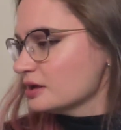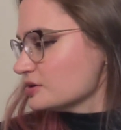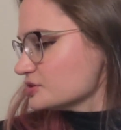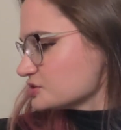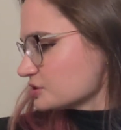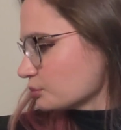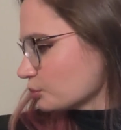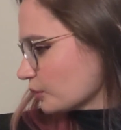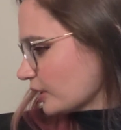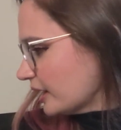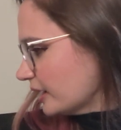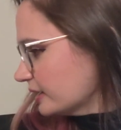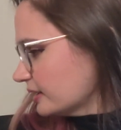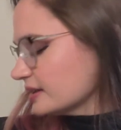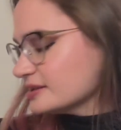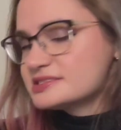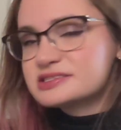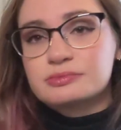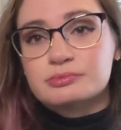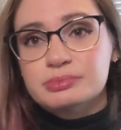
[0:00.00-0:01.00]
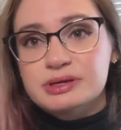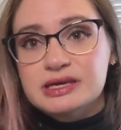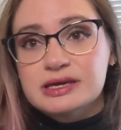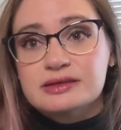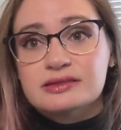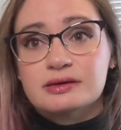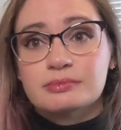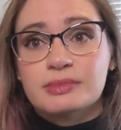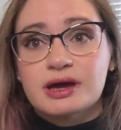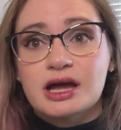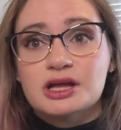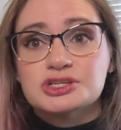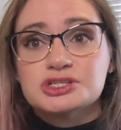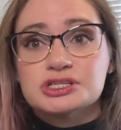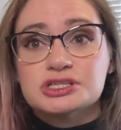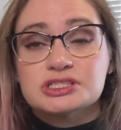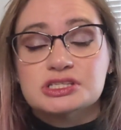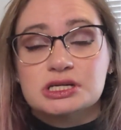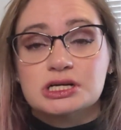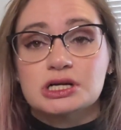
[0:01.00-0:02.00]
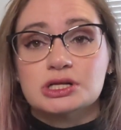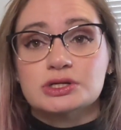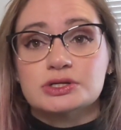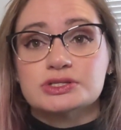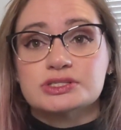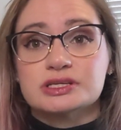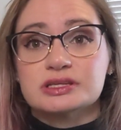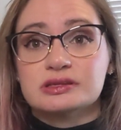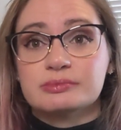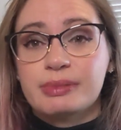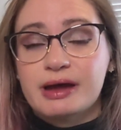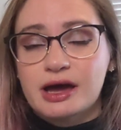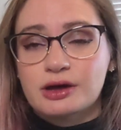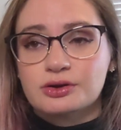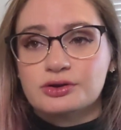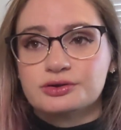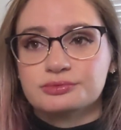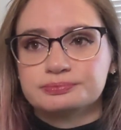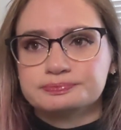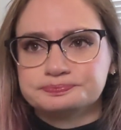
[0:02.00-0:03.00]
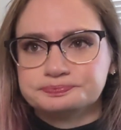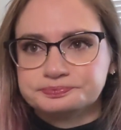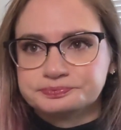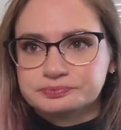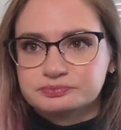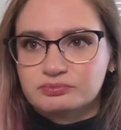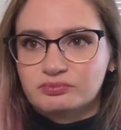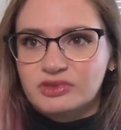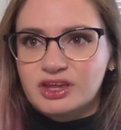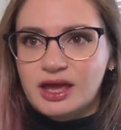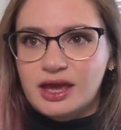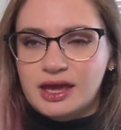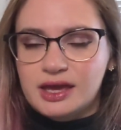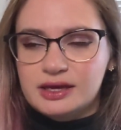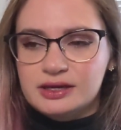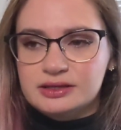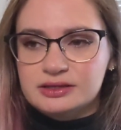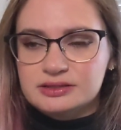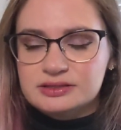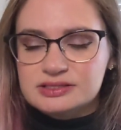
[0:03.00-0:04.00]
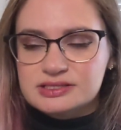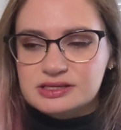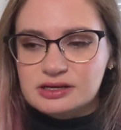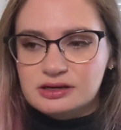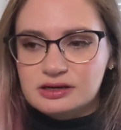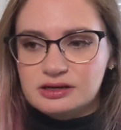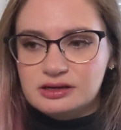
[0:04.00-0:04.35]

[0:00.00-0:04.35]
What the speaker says: some red and some pink that matches the colors in the pattern, and